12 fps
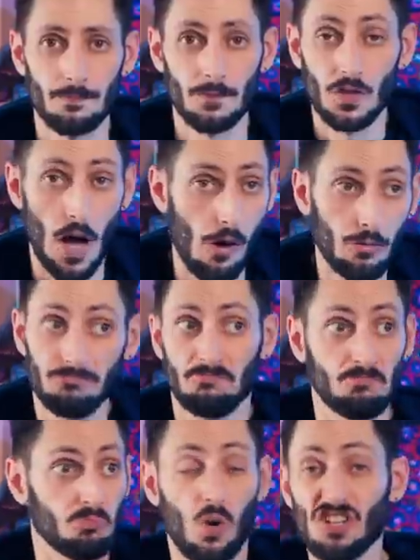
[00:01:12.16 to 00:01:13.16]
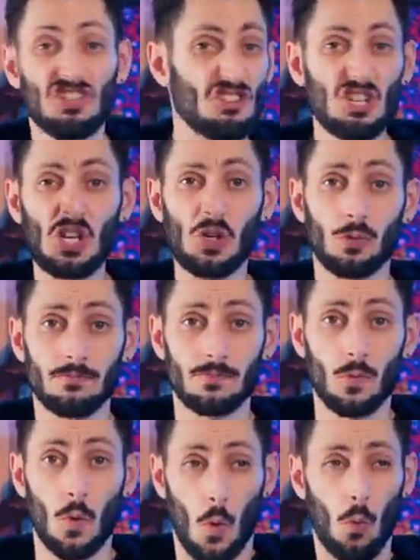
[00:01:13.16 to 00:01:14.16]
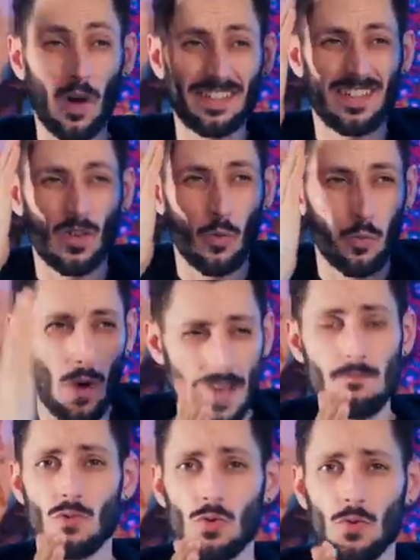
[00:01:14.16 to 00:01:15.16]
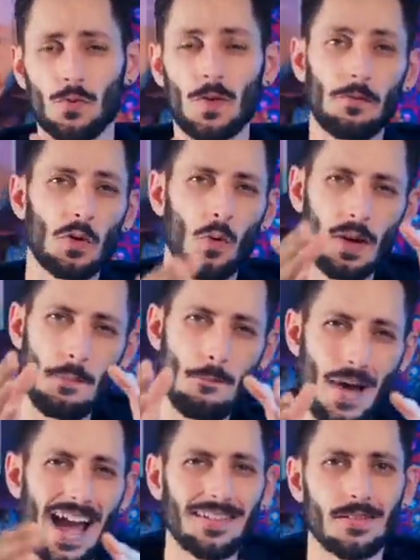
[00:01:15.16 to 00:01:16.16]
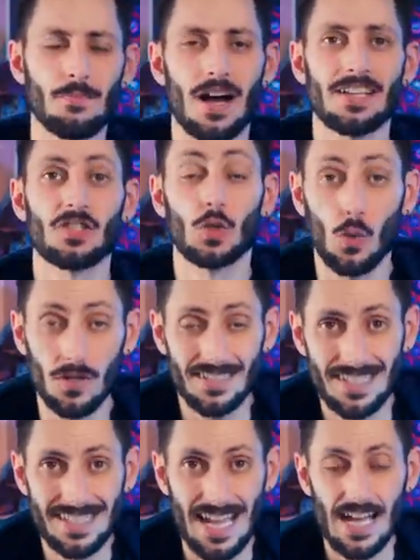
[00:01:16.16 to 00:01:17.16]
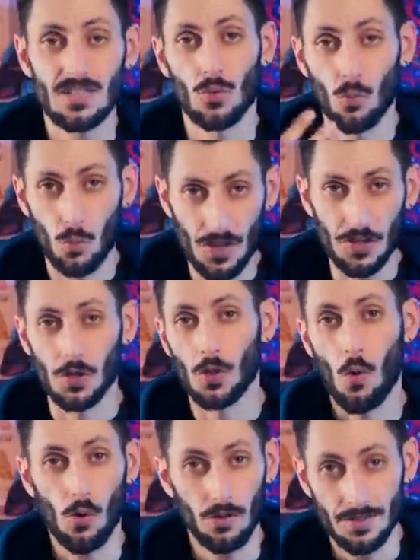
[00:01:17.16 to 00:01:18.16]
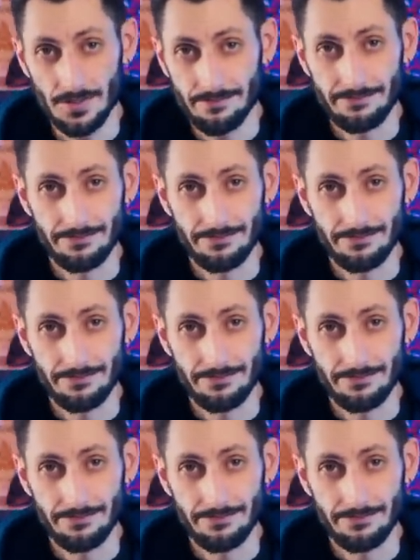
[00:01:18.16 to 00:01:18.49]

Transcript: So, what should you do? What's the right move if you want to maximize your success with your corals?